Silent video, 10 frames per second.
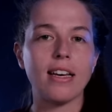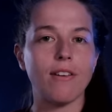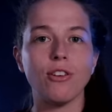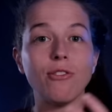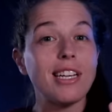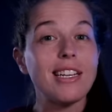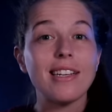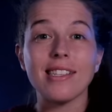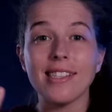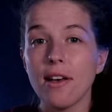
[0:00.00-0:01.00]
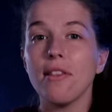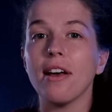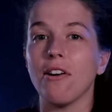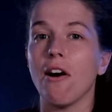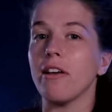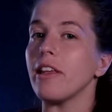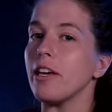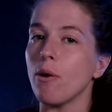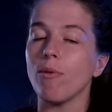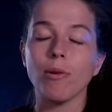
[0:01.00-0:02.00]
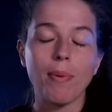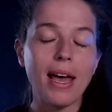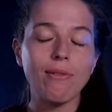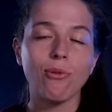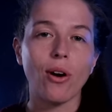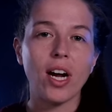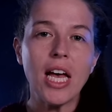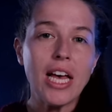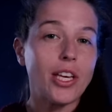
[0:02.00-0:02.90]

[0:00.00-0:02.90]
if you needed to sell that car that you overpaid for,